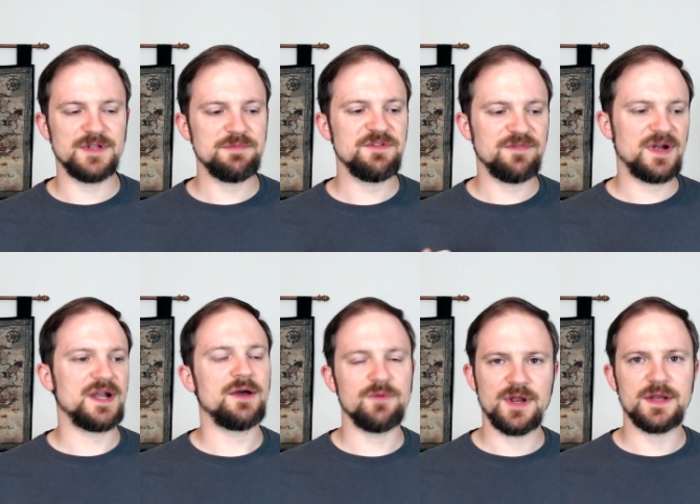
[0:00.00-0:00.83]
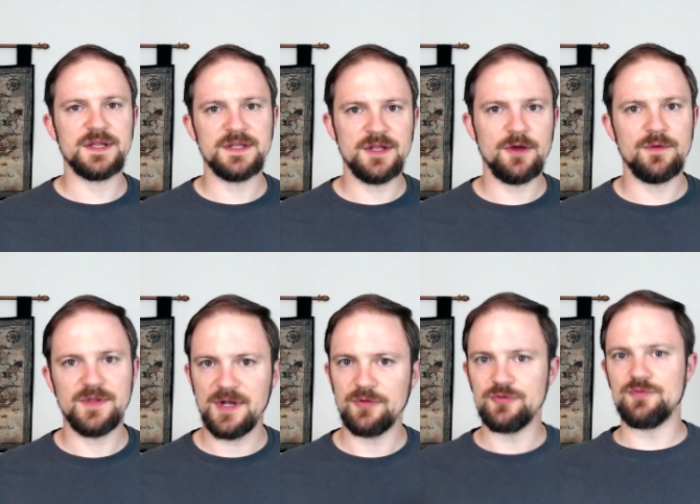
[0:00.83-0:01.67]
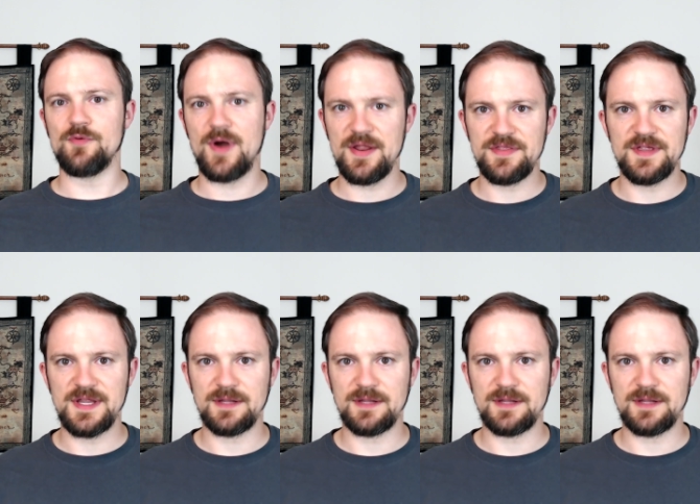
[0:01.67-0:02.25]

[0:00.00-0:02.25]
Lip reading: let me find out what I need to know and then I'll do the right thing.